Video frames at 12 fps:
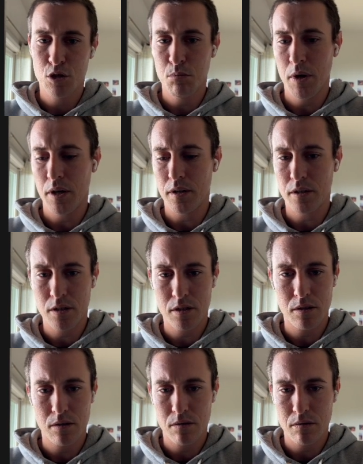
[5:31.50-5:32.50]

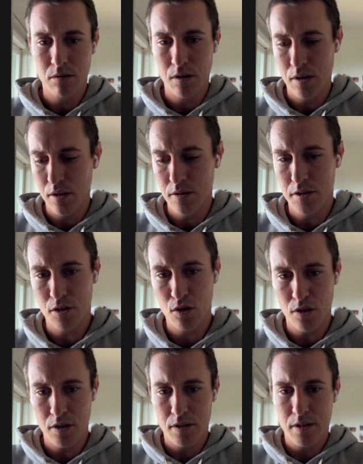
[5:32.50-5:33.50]
specs, let's
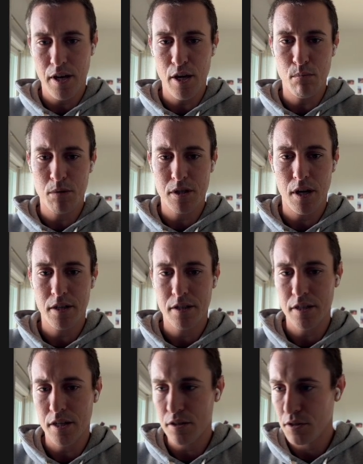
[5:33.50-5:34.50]
call it
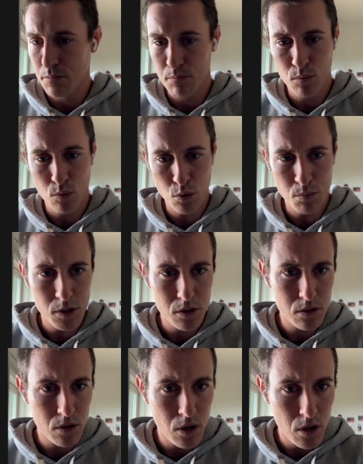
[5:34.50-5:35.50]
types.ts.
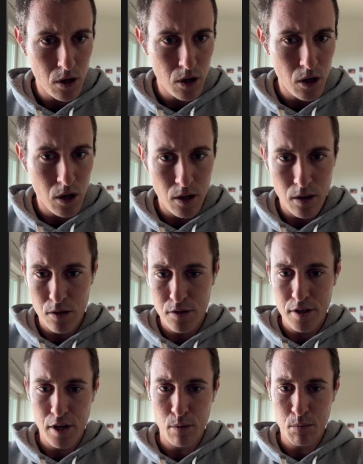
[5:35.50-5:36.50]
Oops,
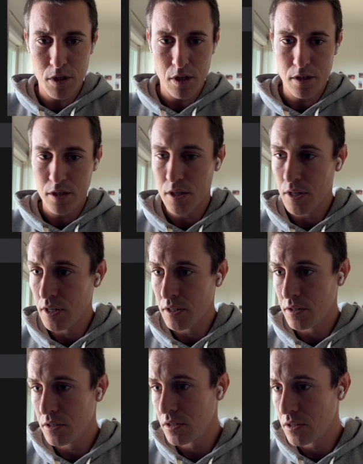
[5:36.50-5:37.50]

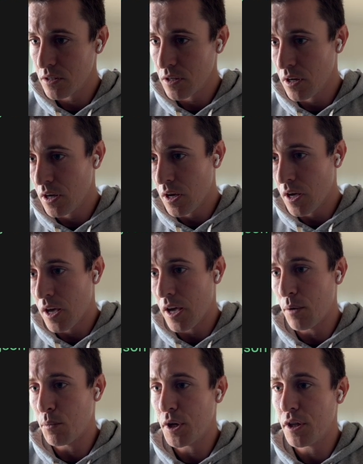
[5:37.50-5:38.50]
types.ts.
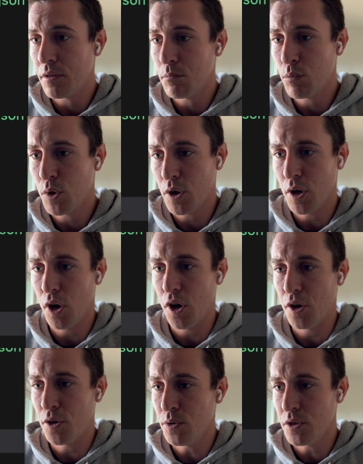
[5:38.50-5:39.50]
And we can put
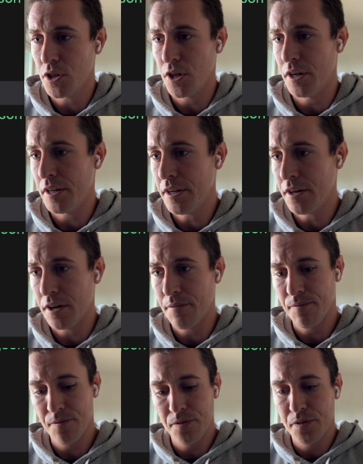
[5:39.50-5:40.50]
our user in
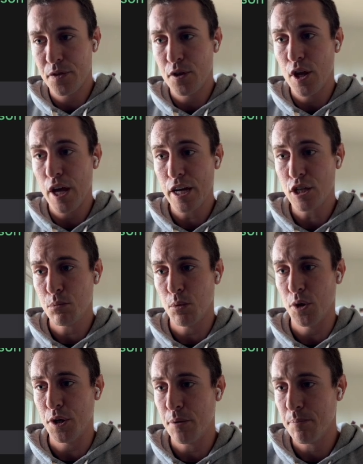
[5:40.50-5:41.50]
here,
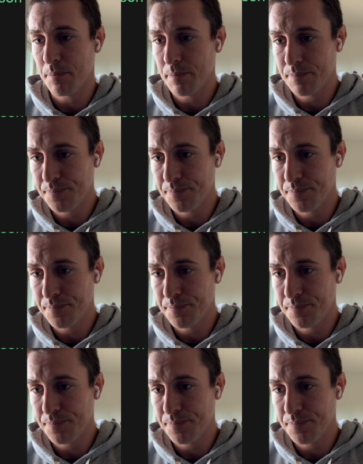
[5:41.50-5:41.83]
export it,